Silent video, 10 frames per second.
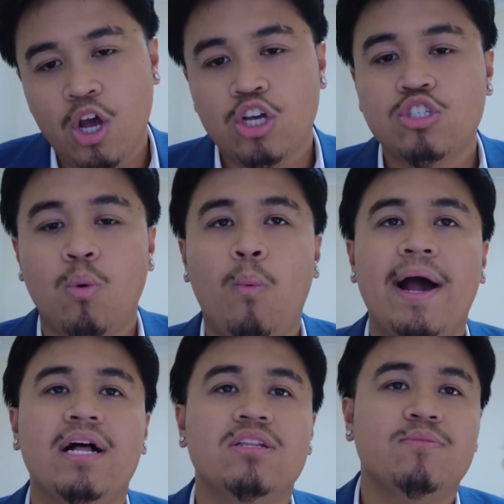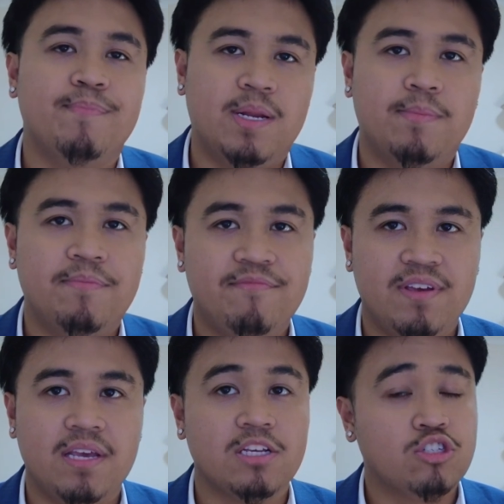So while the minimum
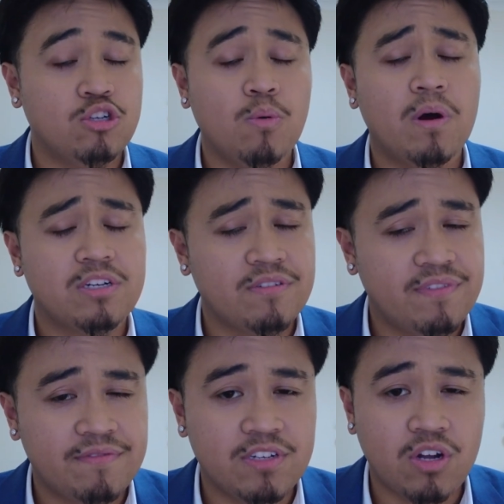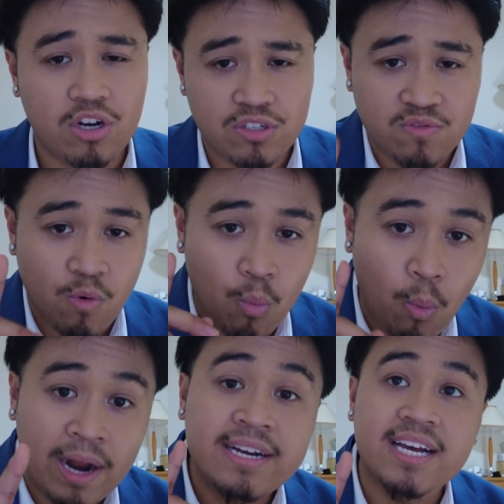fee is $250 for
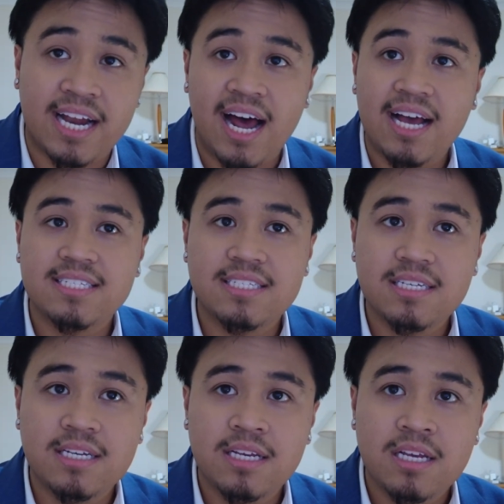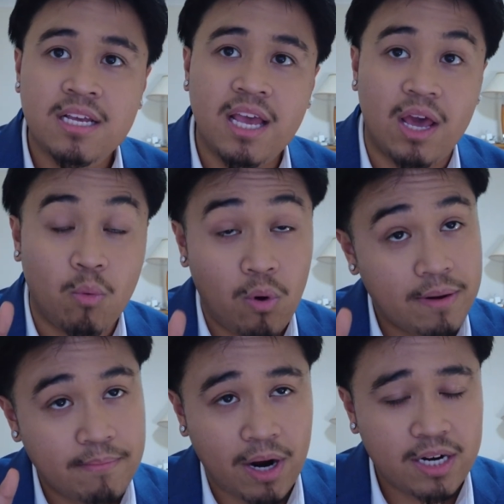1 class and
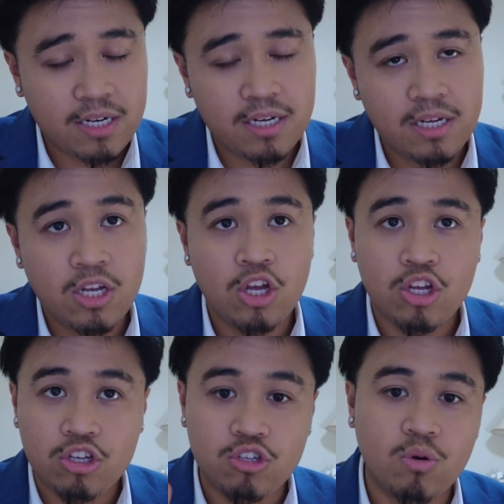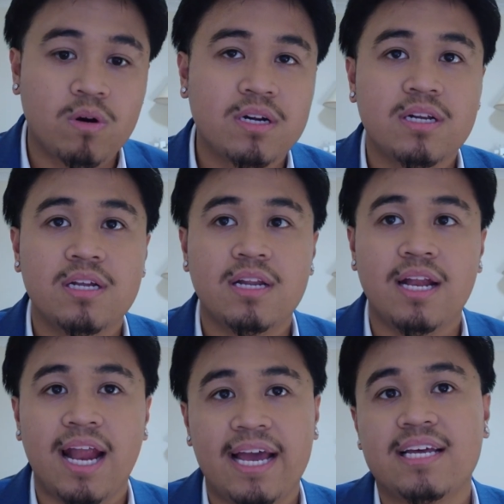1 mark, Your
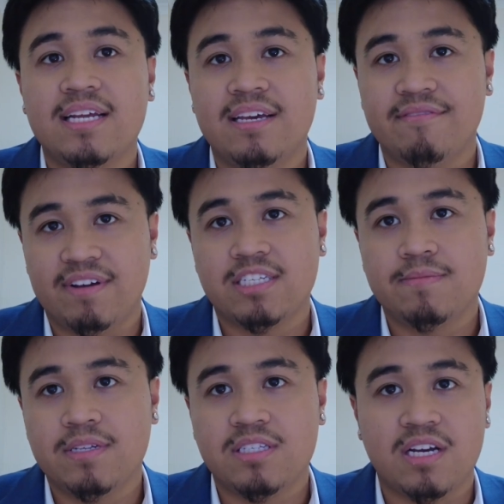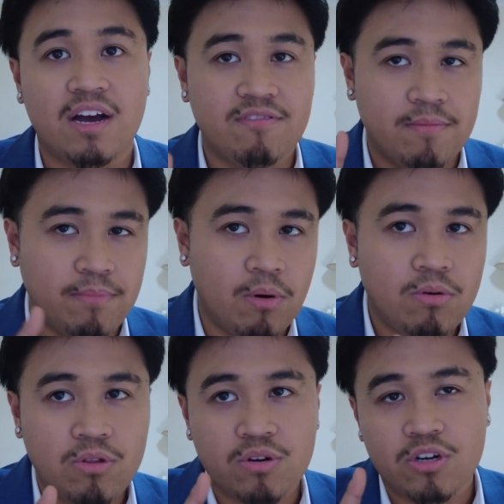likely investment to cover
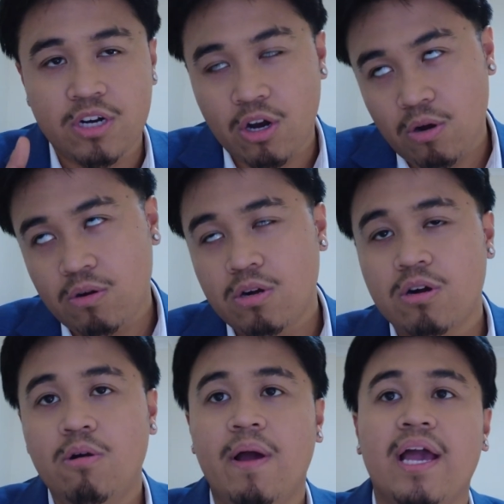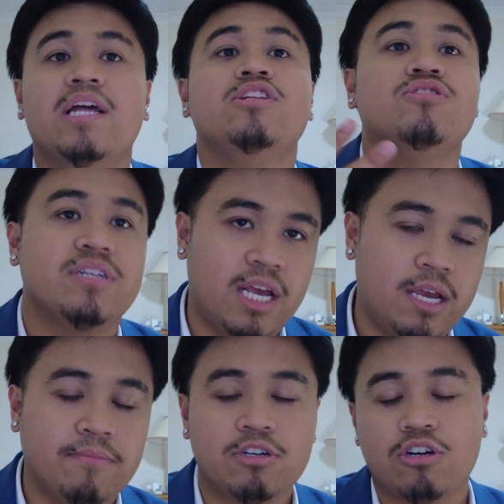both your logo and your
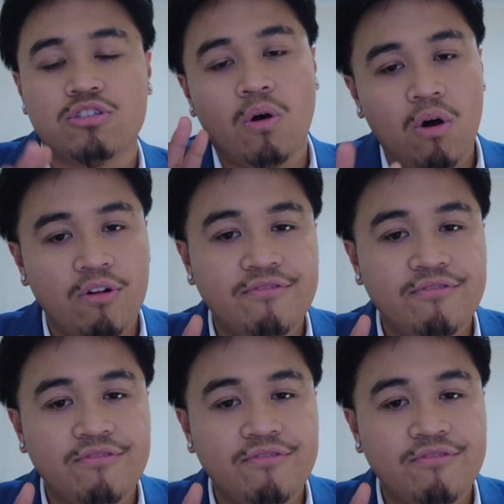name across all